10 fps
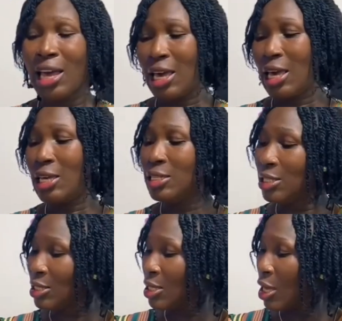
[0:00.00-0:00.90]
is
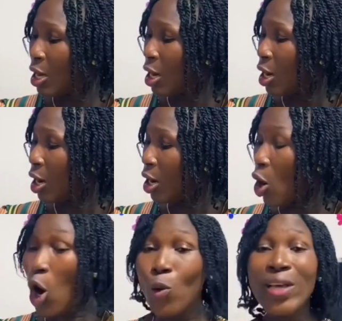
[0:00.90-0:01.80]

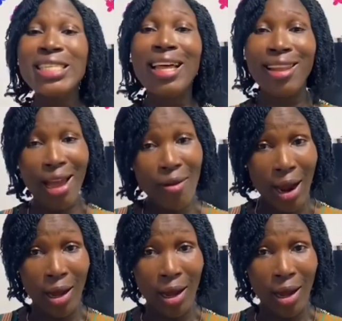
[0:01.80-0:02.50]
always clearer